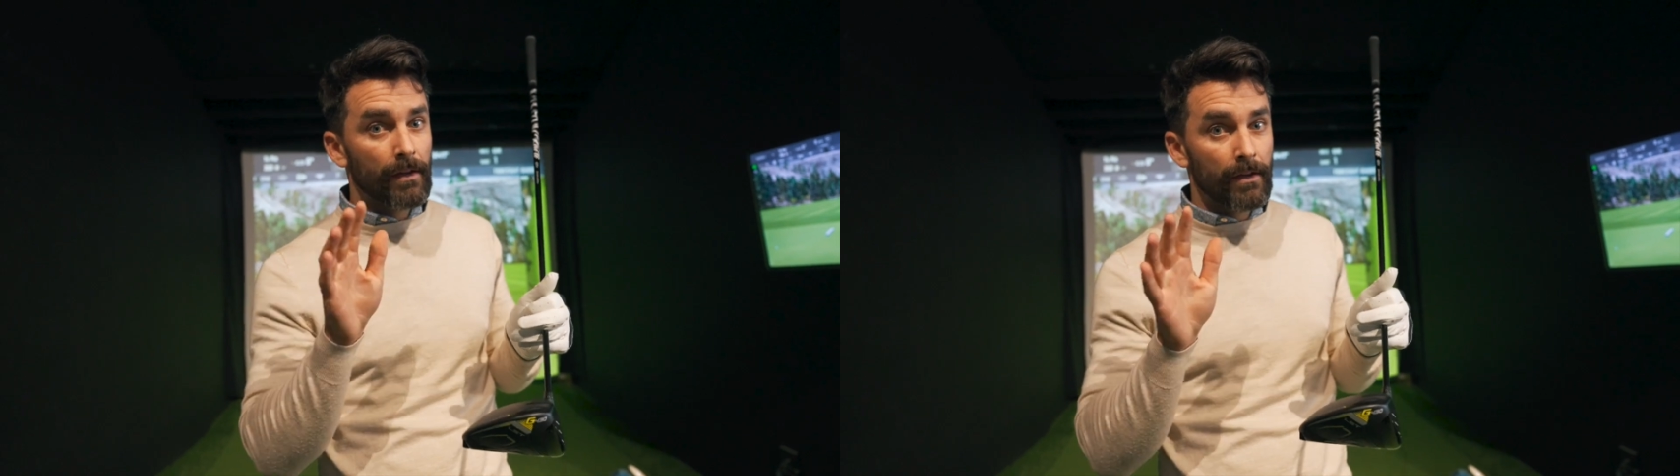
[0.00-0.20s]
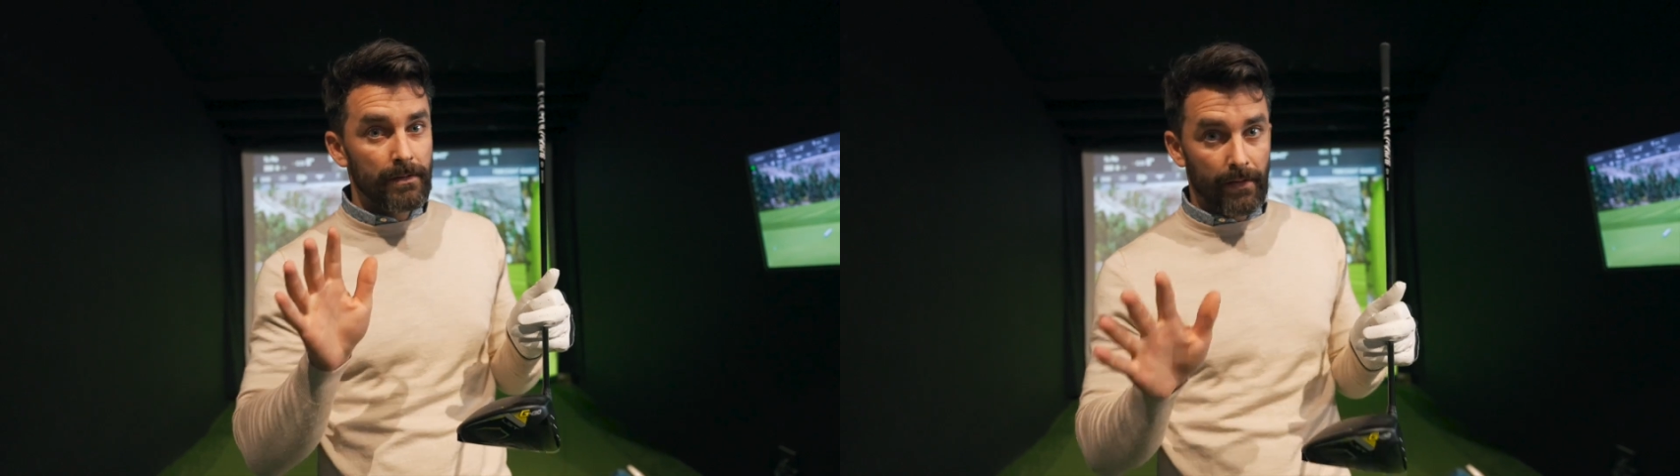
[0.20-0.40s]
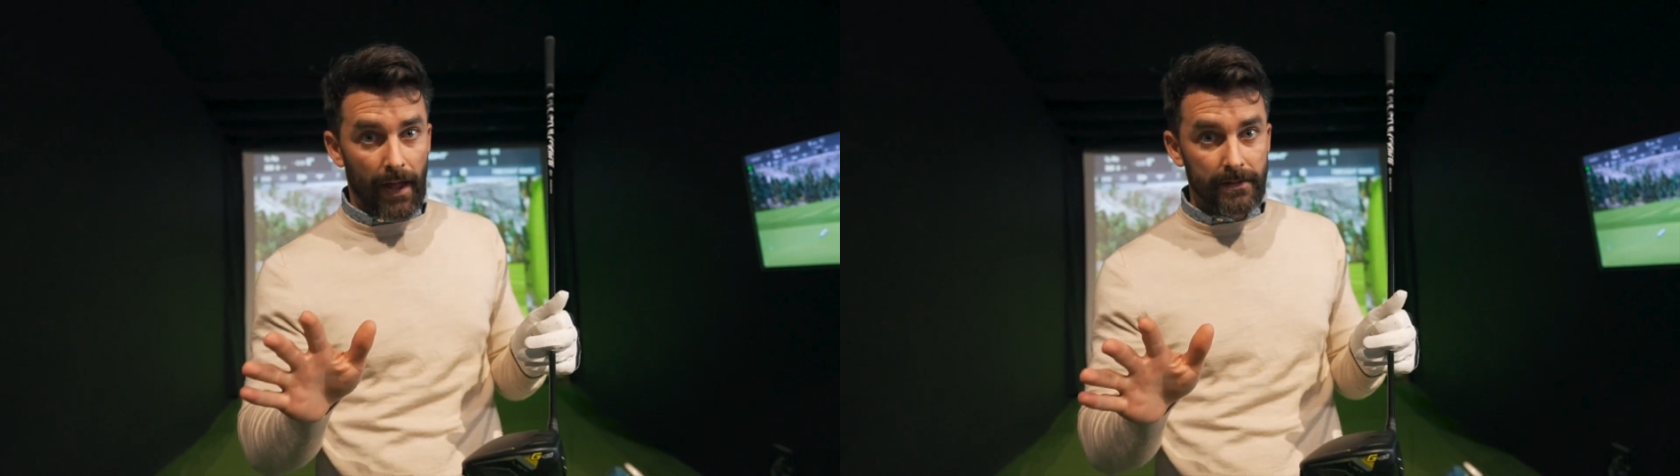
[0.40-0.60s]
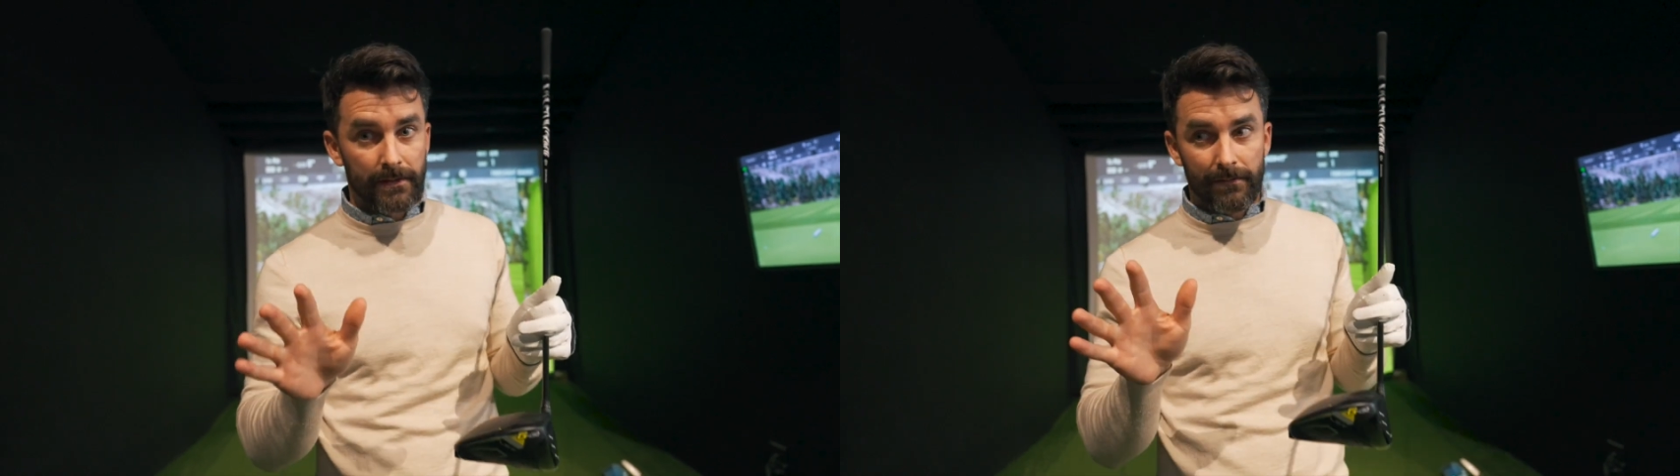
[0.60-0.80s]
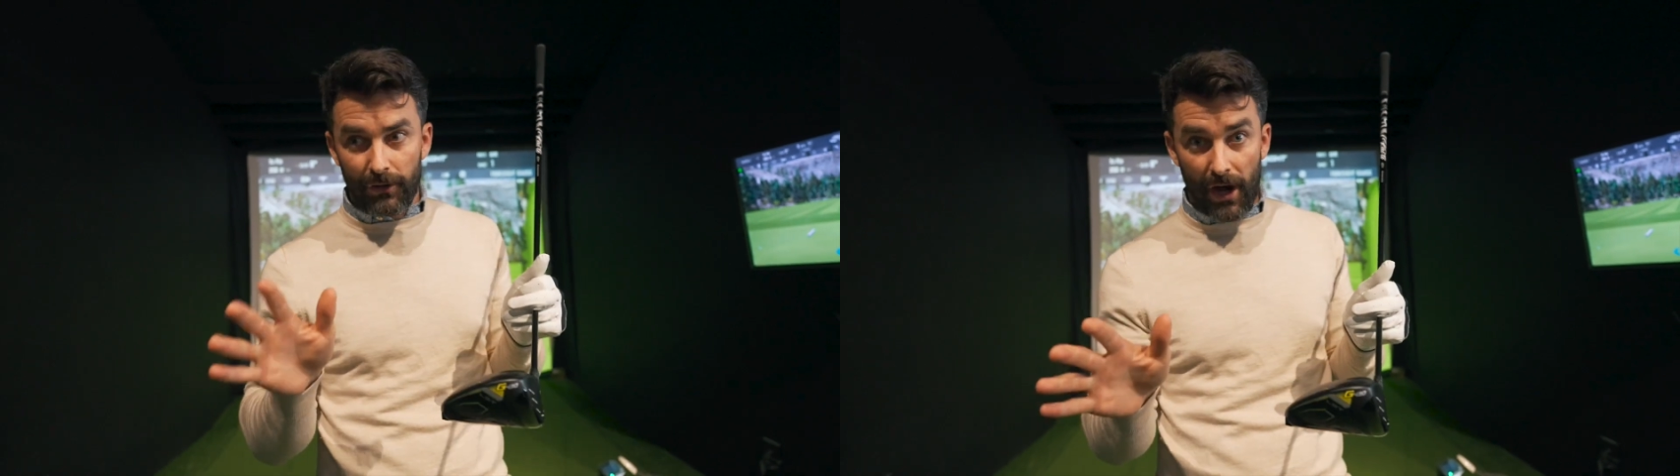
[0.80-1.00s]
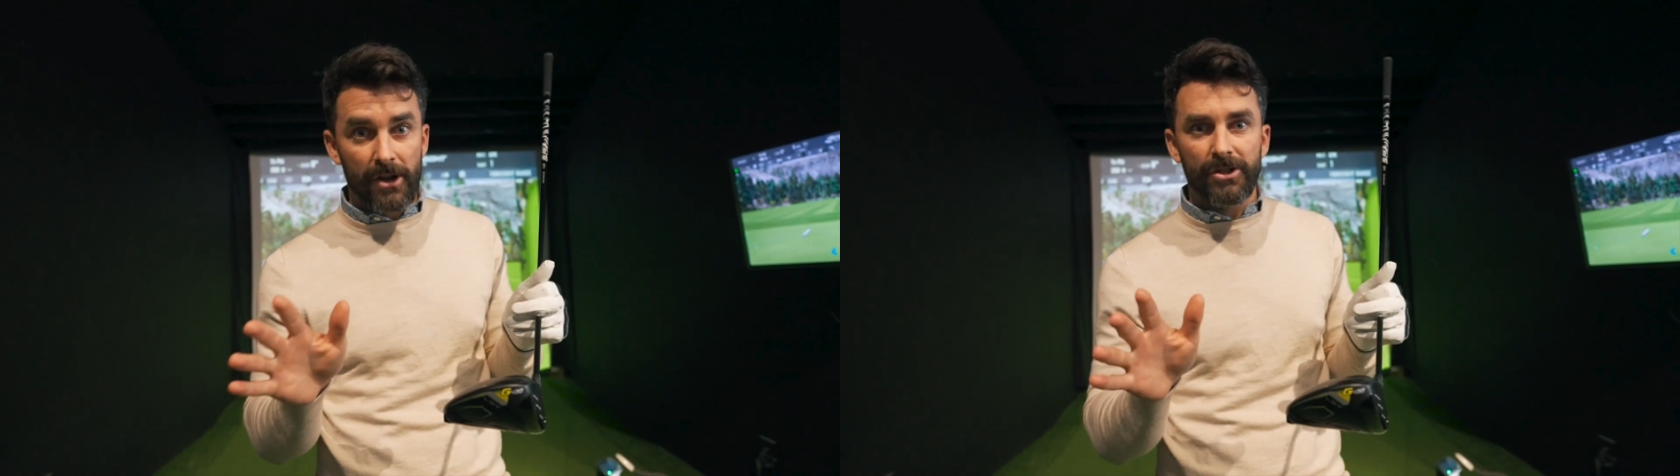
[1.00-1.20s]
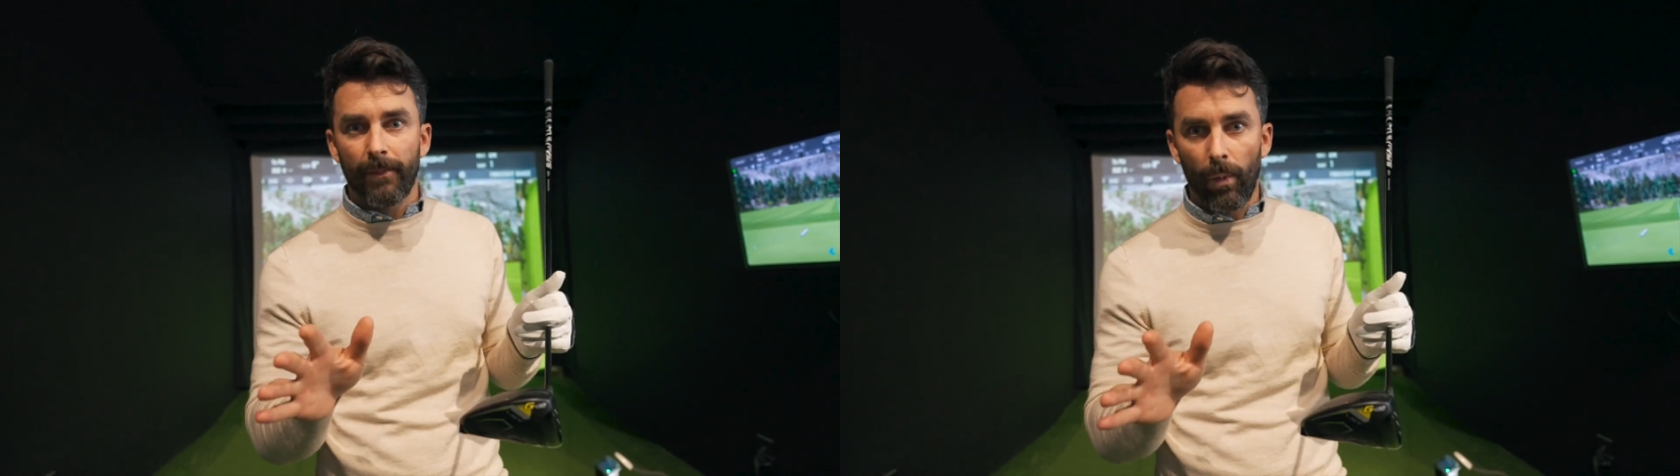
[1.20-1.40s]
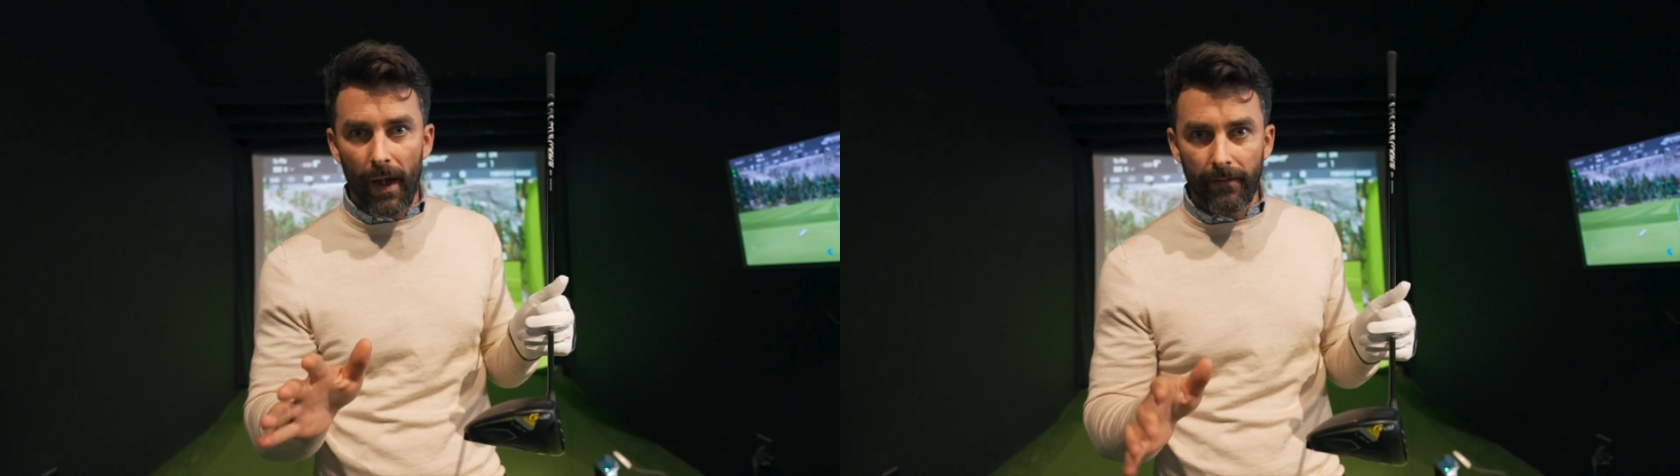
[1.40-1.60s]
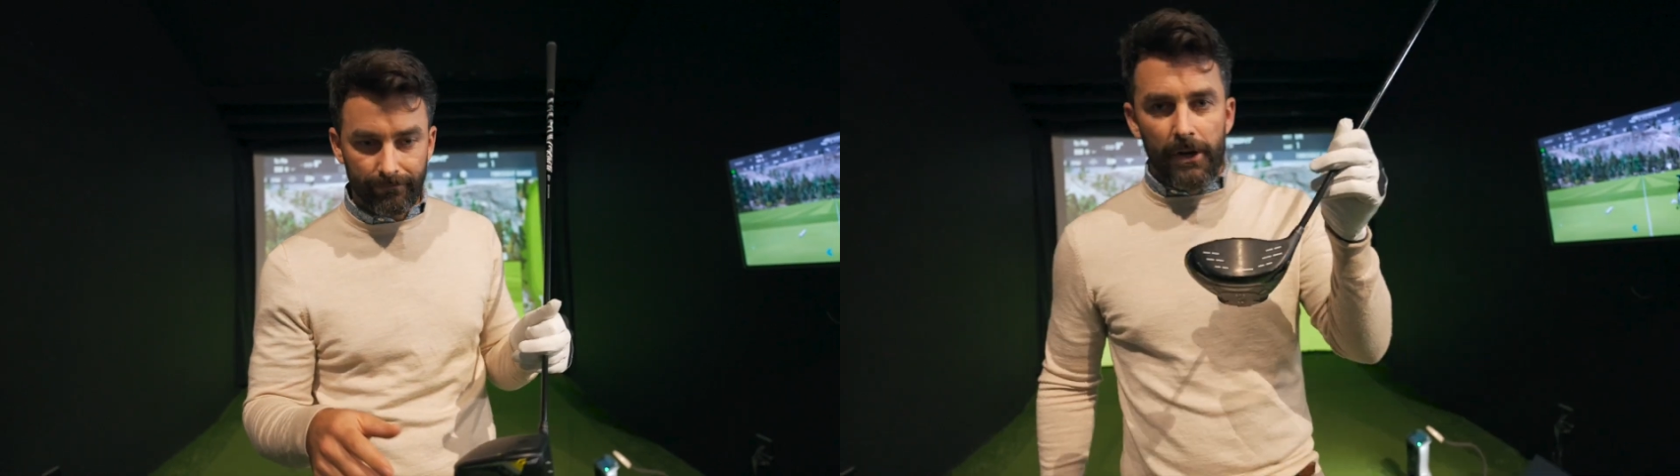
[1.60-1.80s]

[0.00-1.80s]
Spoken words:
So that's change number one.